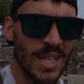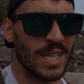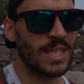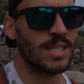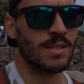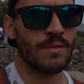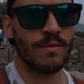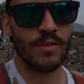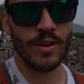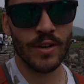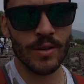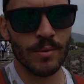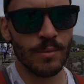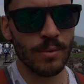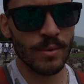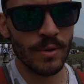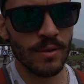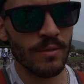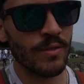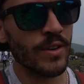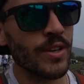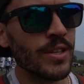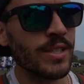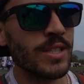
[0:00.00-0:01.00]
It's a very,
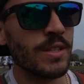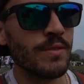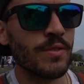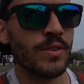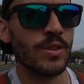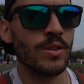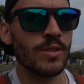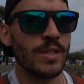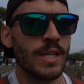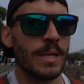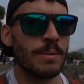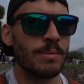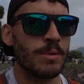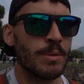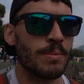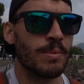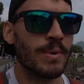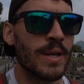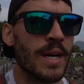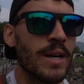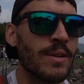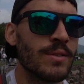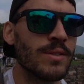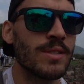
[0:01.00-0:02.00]
very difficult name to
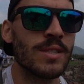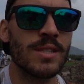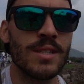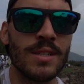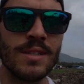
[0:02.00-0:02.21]
pronounce.